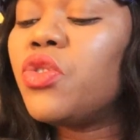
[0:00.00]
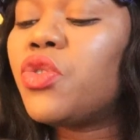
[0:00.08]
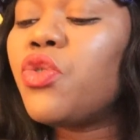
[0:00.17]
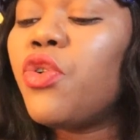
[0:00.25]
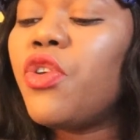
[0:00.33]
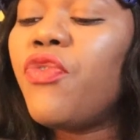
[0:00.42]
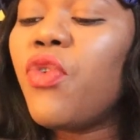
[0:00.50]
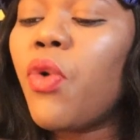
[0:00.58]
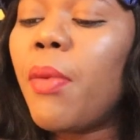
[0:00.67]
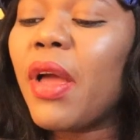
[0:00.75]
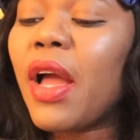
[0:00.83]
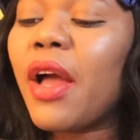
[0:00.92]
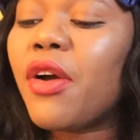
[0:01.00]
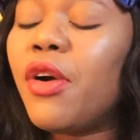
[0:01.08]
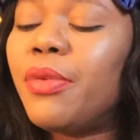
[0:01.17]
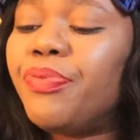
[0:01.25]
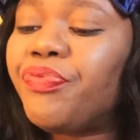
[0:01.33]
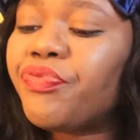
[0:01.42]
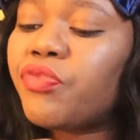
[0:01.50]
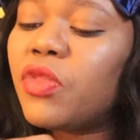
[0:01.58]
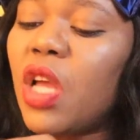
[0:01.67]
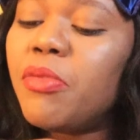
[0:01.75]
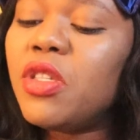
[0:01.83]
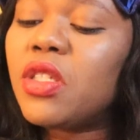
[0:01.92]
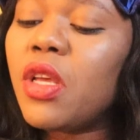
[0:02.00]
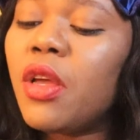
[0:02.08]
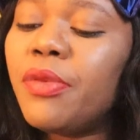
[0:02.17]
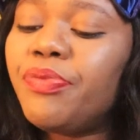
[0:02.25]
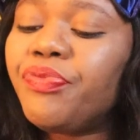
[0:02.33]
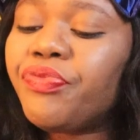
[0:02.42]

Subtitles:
So if you want make I come, tell me say